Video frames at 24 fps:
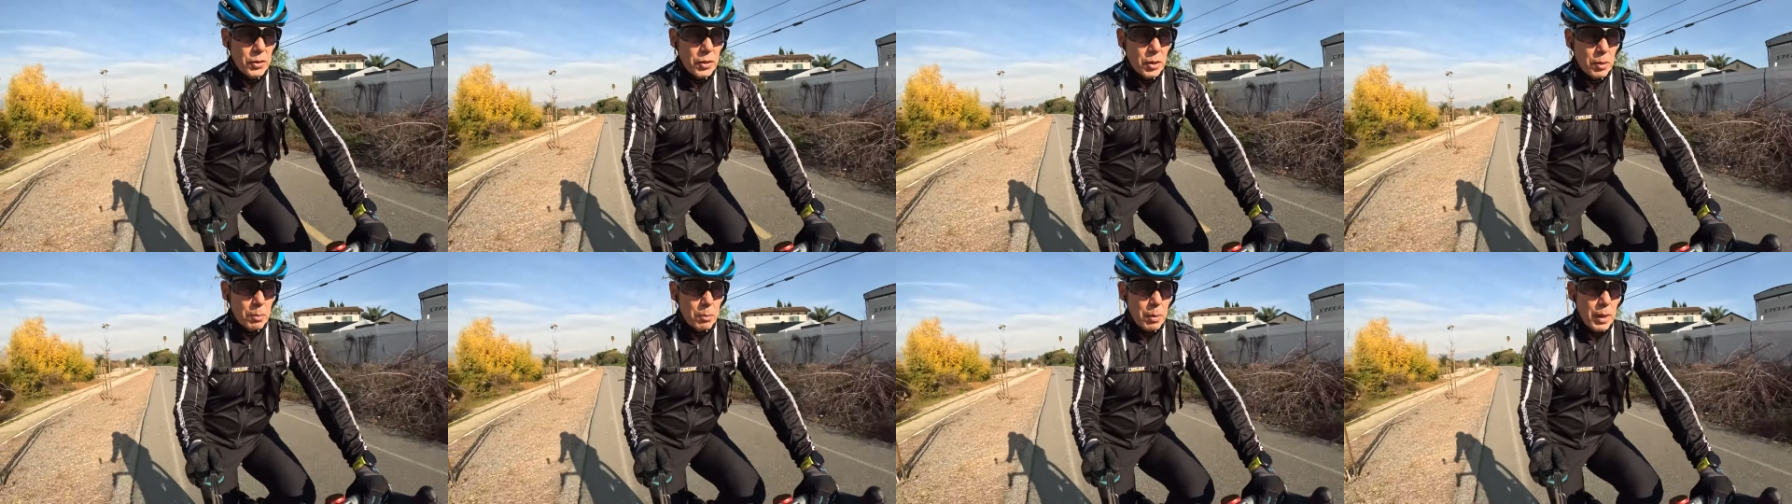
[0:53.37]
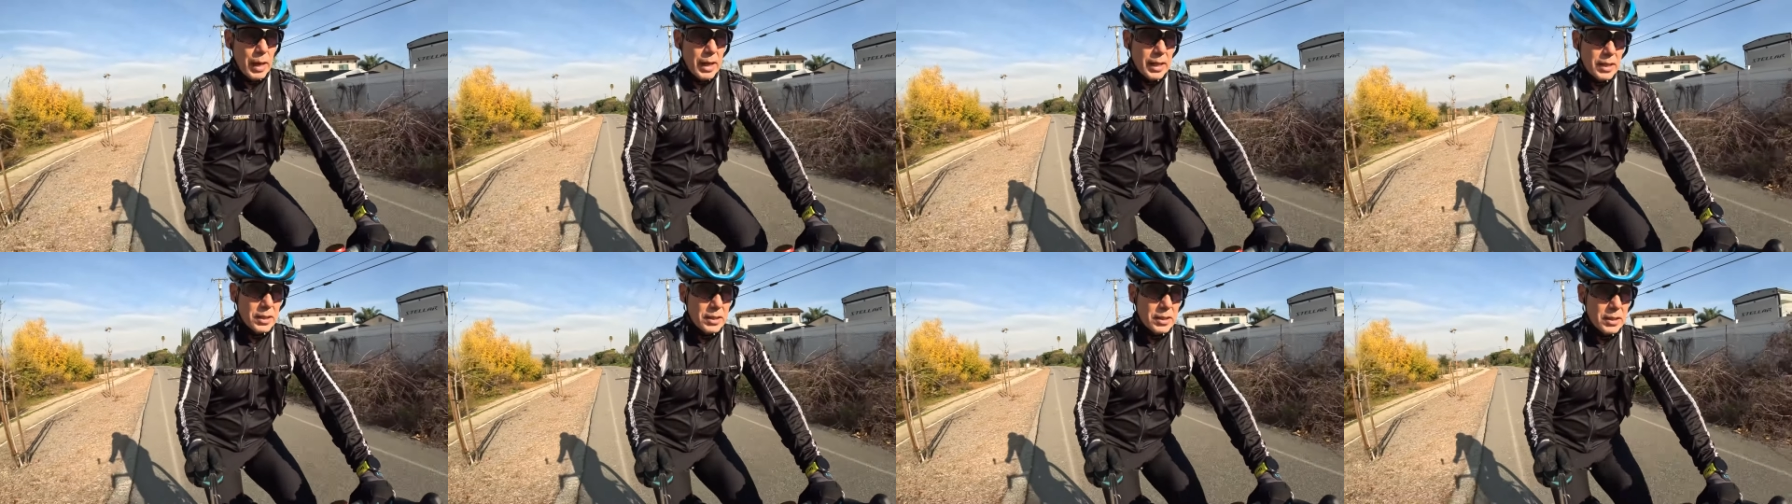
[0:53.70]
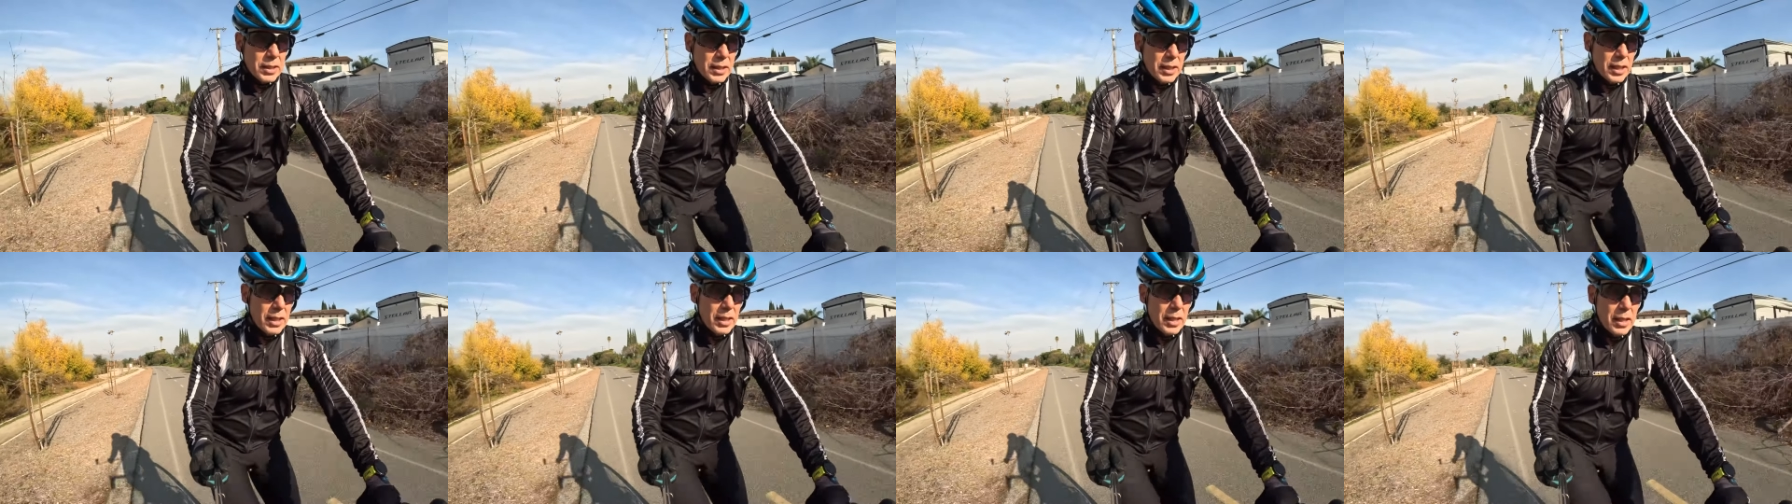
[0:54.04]
your bike's
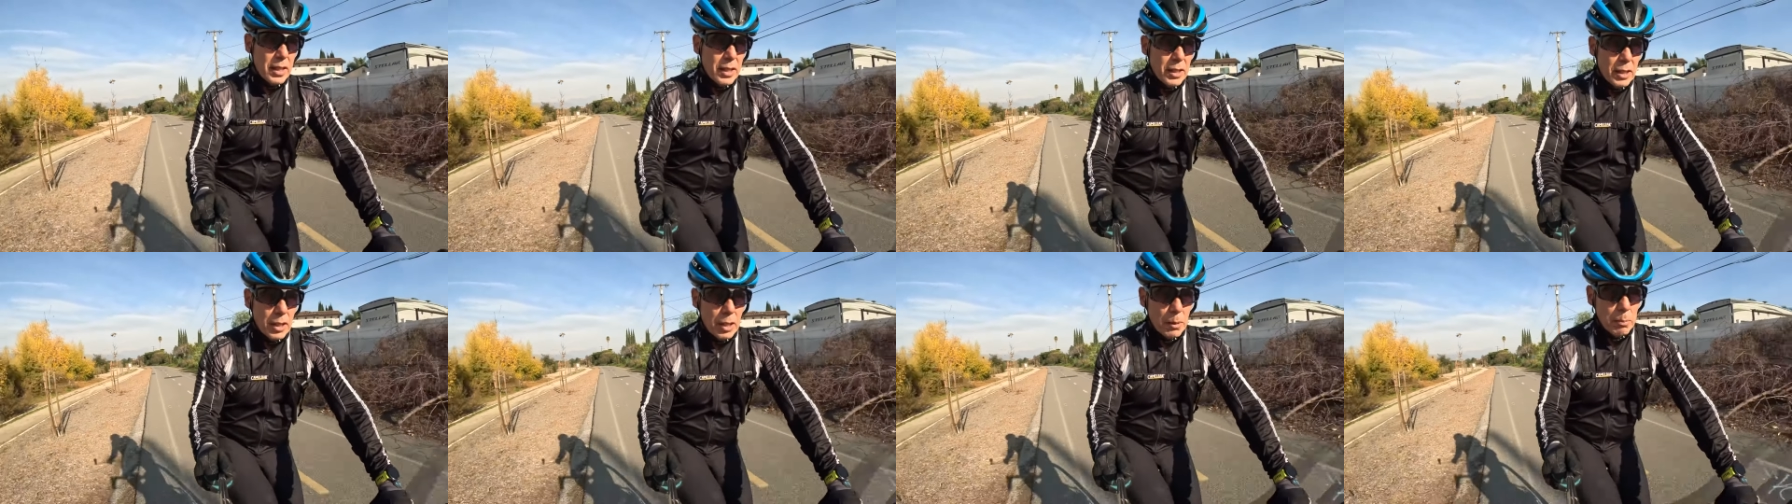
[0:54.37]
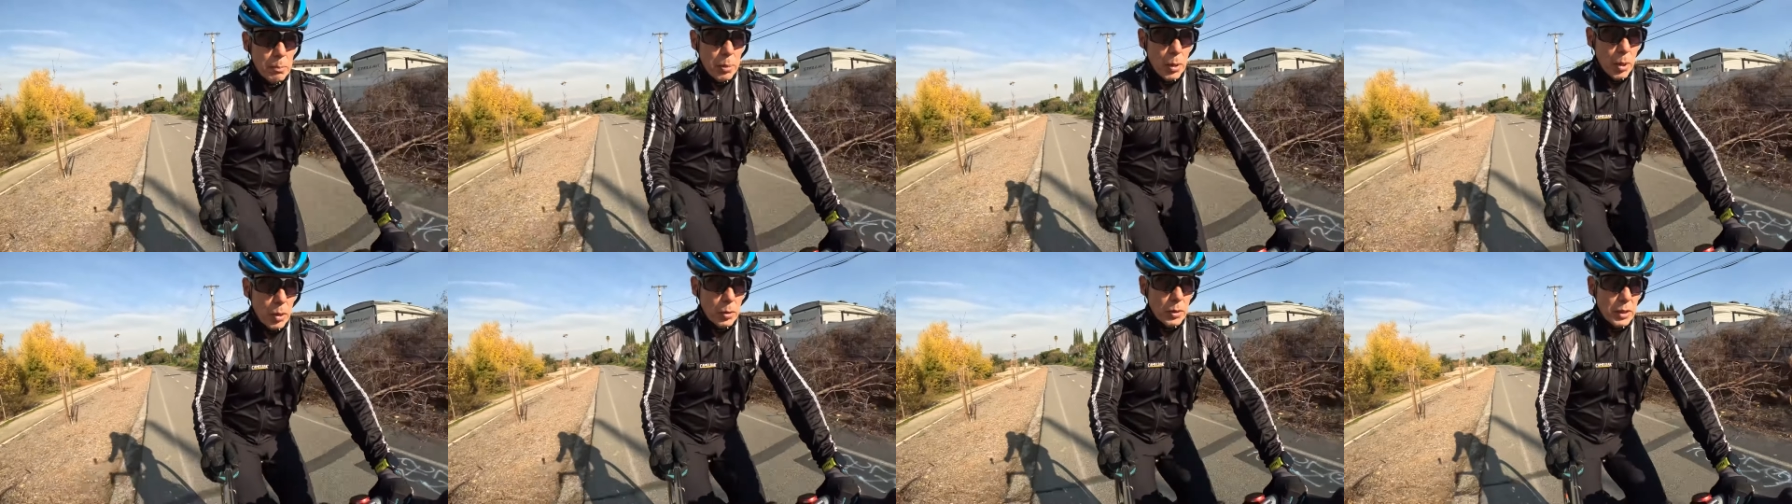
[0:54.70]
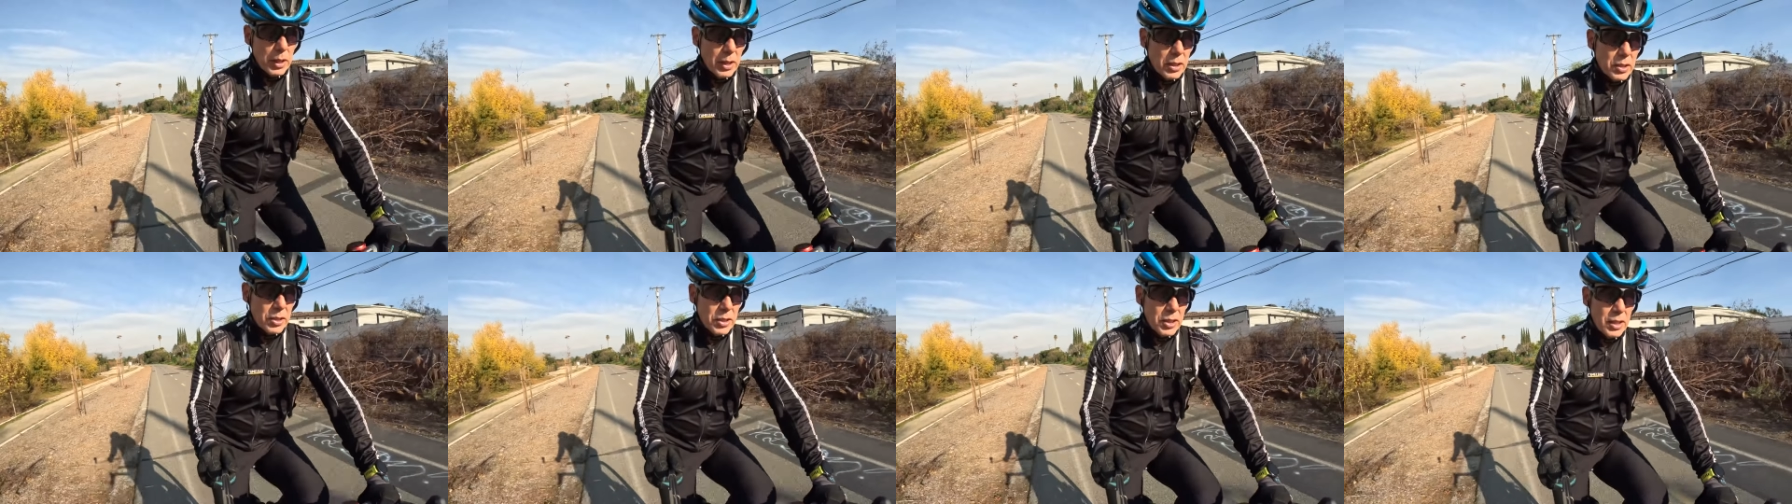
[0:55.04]

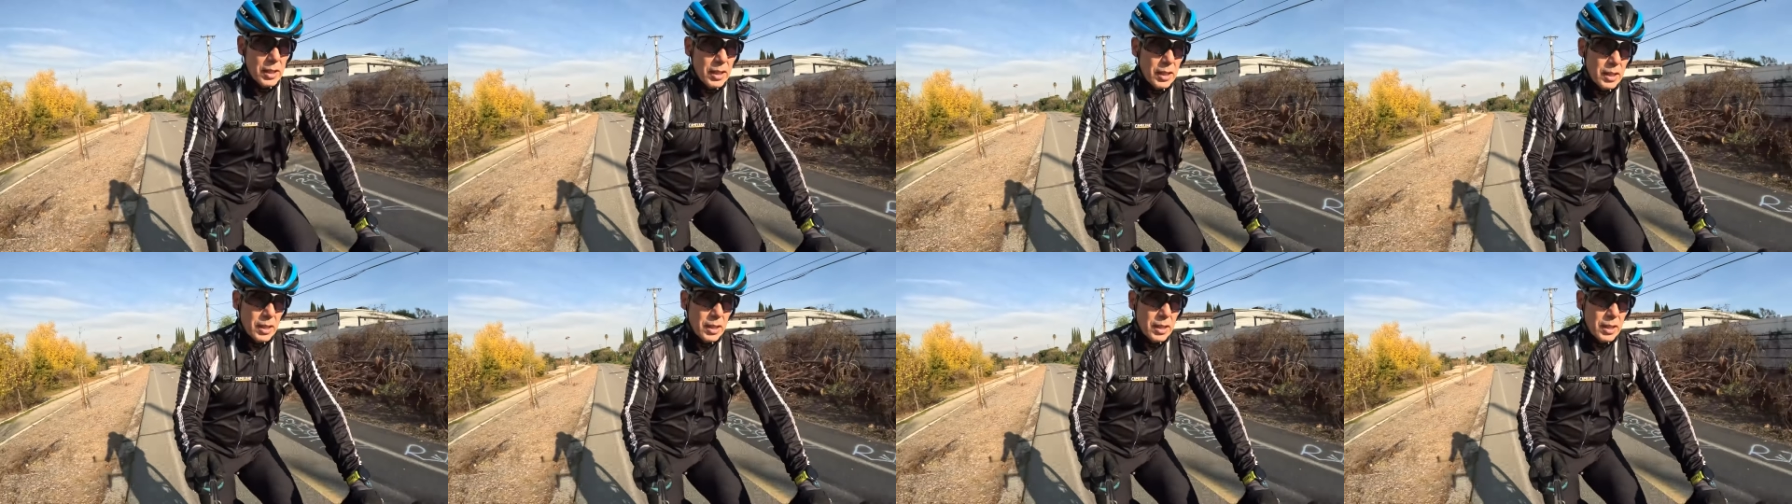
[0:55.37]
components